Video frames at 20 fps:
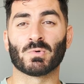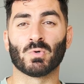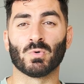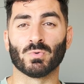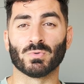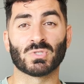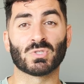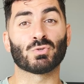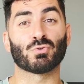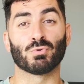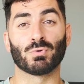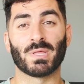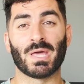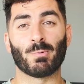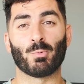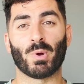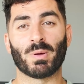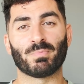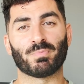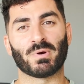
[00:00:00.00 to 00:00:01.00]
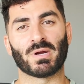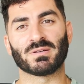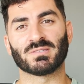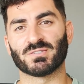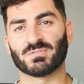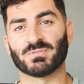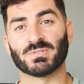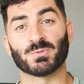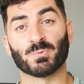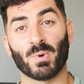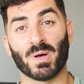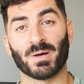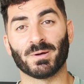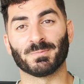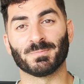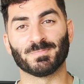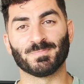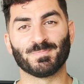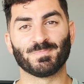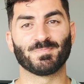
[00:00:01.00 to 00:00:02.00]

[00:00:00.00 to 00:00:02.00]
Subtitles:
calls through their web browser as well.